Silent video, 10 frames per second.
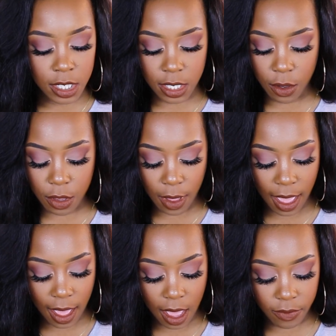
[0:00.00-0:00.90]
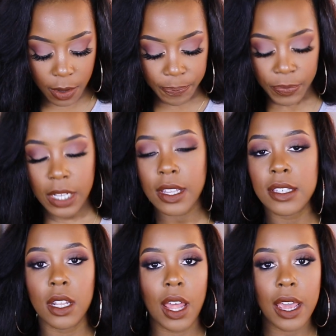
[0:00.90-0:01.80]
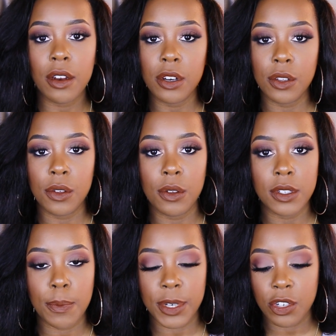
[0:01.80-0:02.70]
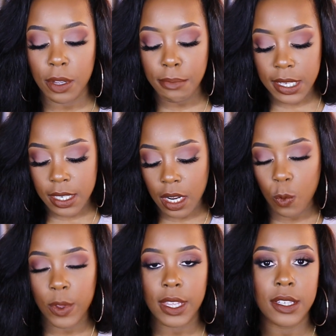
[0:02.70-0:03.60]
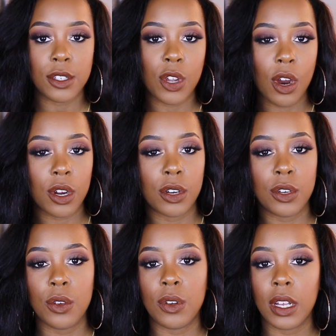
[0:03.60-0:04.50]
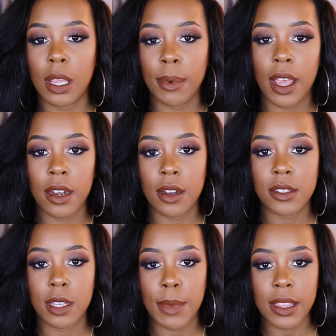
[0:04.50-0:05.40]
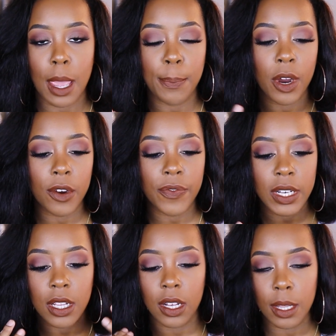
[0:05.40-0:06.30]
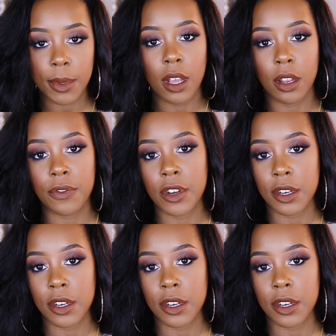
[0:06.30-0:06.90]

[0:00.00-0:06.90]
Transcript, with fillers: so you have these lighter nudes, but you can mix it up with these darker nude lip liners to make that perfect lip color for